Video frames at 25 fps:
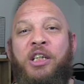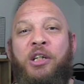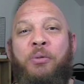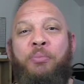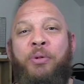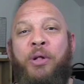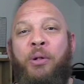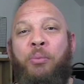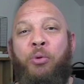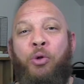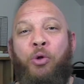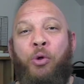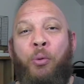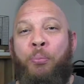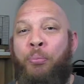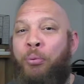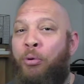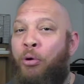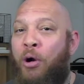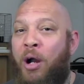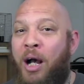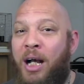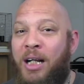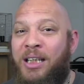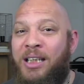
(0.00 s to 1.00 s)
to be able to
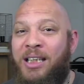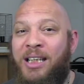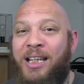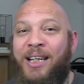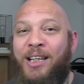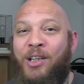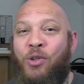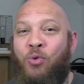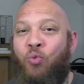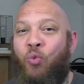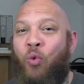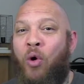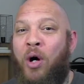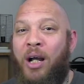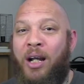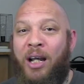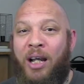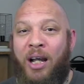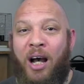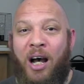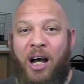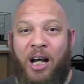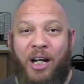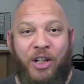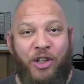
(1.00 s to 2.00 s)
process what
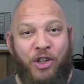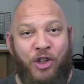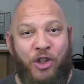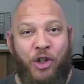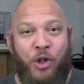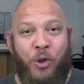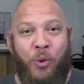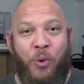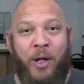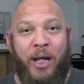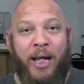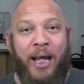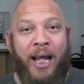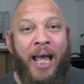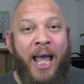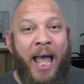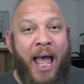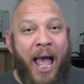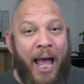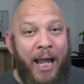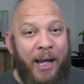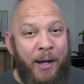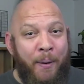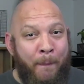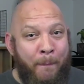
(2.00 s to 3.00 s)
God is doing
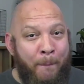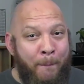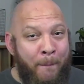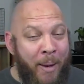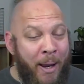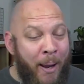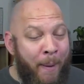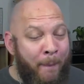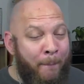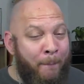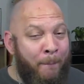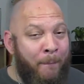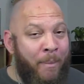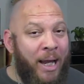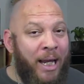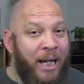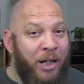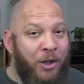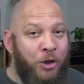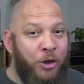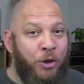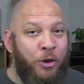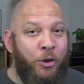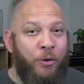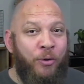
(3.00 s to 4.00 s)
and it
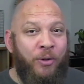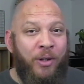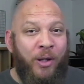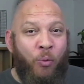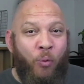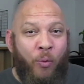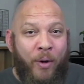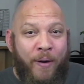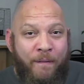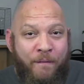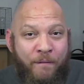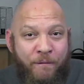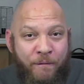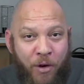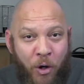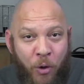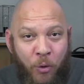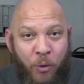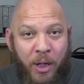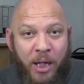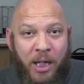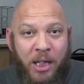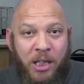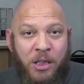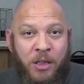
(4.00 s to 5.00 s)
makes sure that we
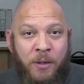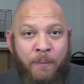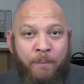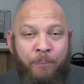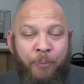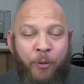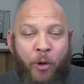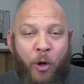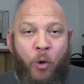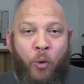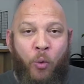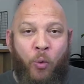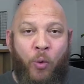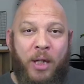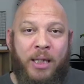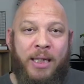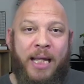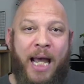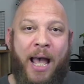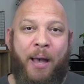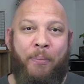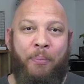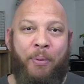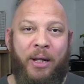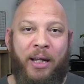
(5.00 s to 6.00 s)
focus on what's
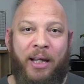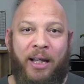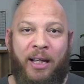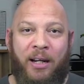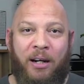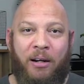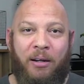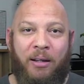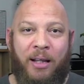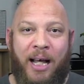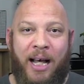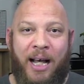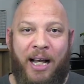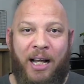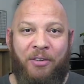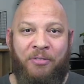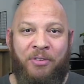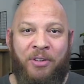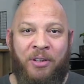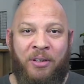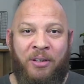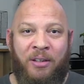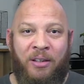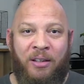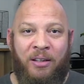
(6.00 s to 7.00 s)
happening in our
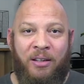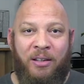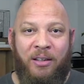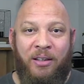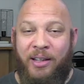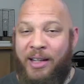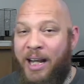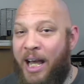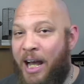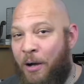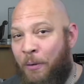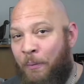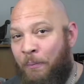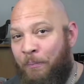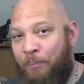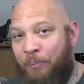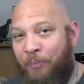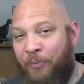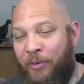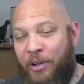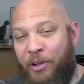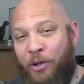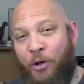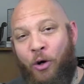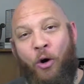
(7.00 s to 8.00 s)
lives. Now,
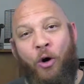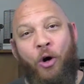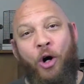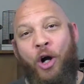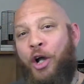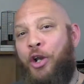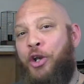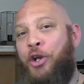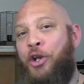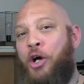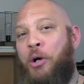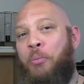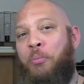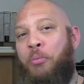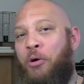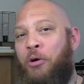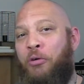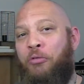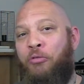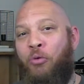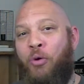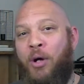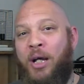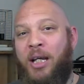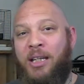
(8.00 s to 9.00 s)
there are a number
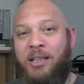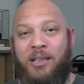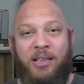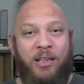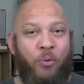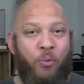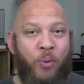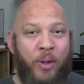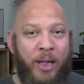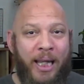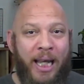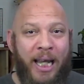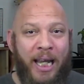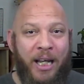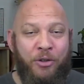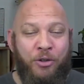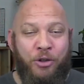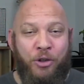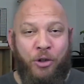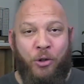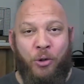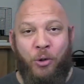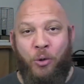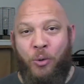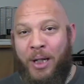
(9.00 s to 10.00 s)
of ways that we can
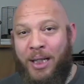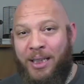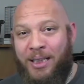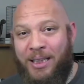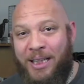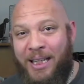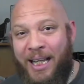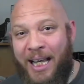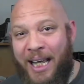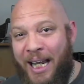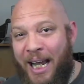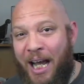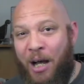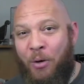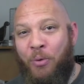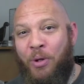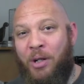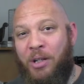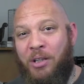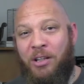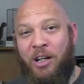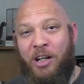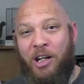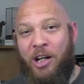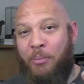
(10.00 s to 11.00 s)
journal, and today I
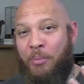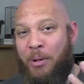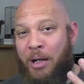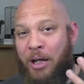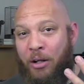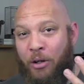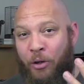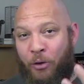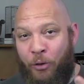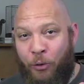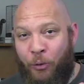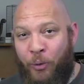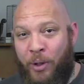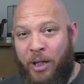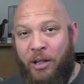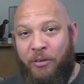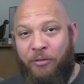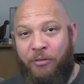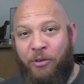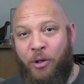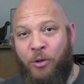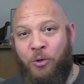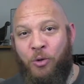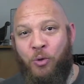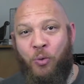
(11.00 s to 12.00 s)
want to talk about three
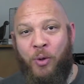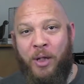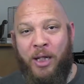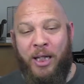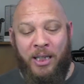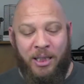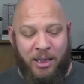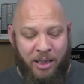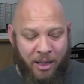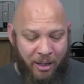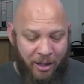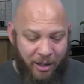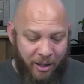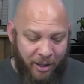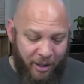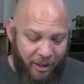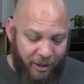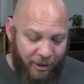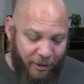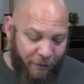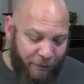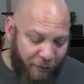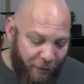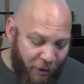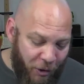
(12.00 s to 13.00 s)
of those ways.
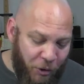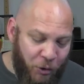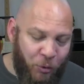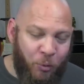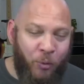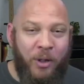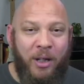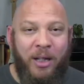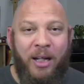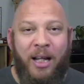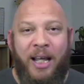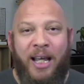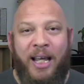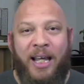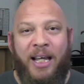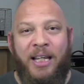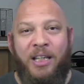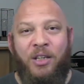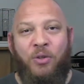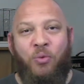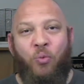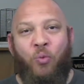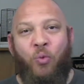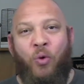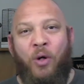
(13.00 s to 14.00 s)
The first one
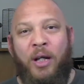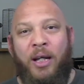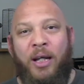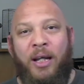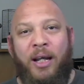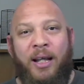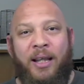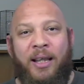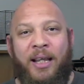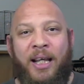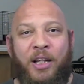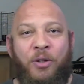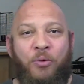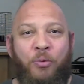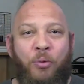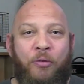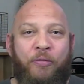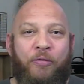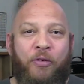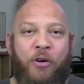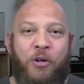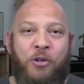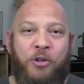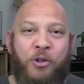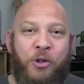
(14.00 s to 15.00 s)
is one that's
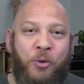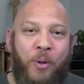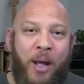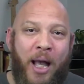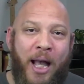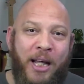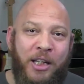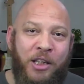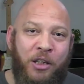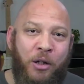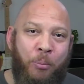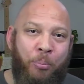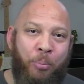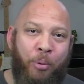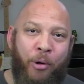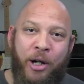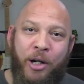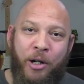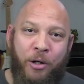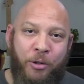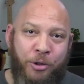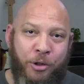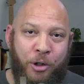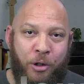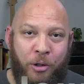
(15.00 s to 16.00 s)
referred to as
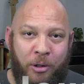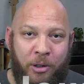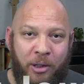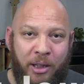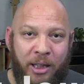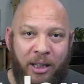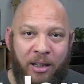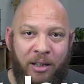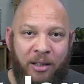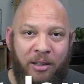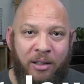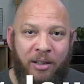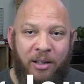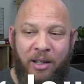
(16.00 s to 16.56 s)
prayer journaling.